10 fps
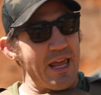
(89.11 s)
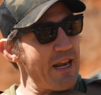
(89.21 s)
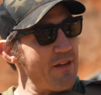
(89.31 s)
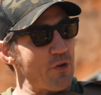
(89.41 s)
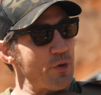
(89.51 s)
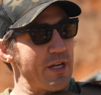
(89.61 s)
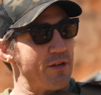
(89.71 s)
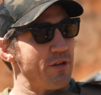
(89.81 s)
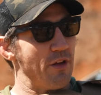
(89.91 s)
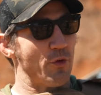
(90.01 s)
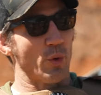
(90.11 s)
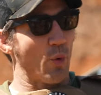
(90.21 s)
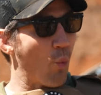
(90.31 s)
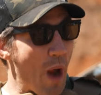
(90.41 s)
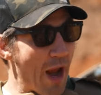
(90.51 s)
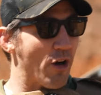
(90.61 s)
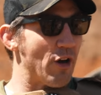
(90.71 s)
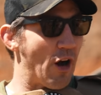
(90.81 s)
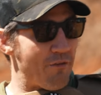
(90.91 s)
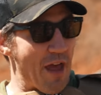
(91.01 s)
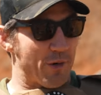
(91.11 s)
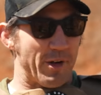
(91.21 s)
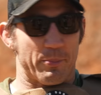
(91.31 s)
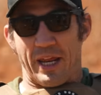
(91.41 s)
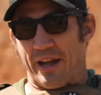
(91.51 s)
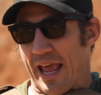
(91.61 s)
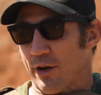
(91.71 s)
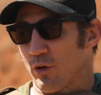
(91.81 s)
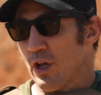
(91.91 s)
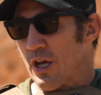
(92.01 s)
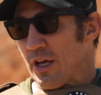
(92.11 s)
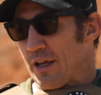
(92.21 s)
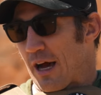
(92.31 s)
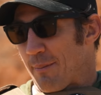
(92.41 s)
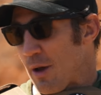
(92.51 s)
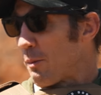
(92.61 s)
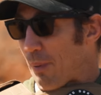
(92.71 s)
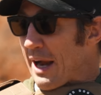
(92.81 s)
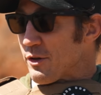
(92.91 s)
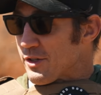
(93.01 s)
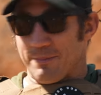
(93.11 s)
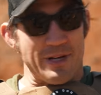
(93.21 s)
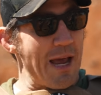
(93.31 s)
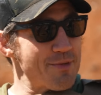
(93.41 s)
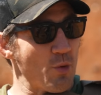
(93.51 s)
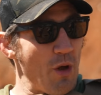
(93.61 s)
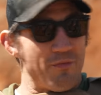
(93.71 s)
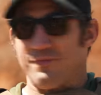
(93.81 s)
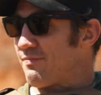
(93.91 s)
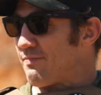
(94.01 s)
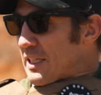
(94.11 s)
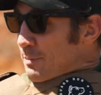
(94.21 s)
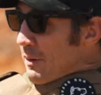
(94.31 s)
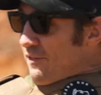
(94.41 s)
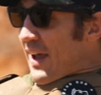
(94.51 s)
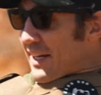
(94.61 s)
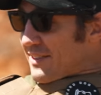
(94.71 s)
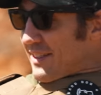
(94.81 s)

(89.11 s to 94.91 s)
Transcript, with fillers: And if you didn't, if you weren't aware of that reciprocating handle, um, it would bite you sometimes. Well, that's been fixed.